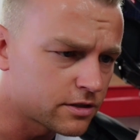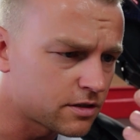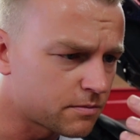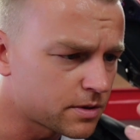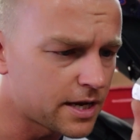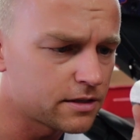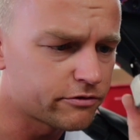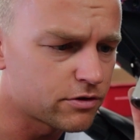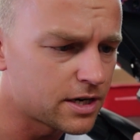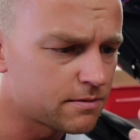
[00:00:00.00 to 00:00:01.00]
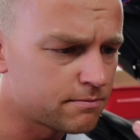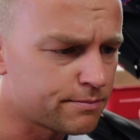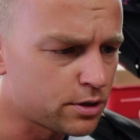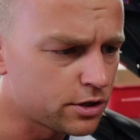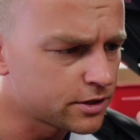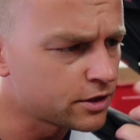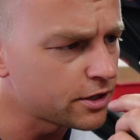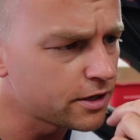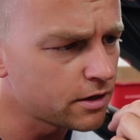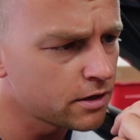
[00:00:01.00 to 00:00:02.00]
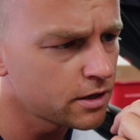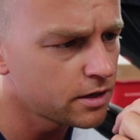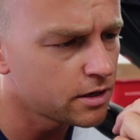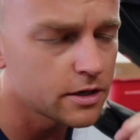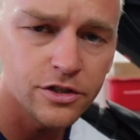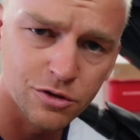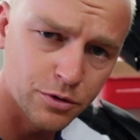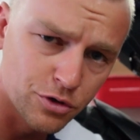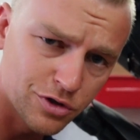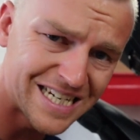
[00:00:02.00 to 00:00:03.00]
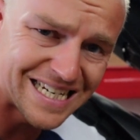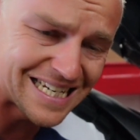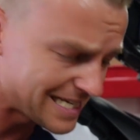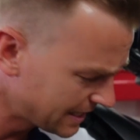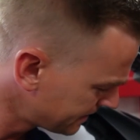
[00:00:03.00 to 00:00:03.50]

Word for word: some kind of random bolt nut on the Super Duke GT.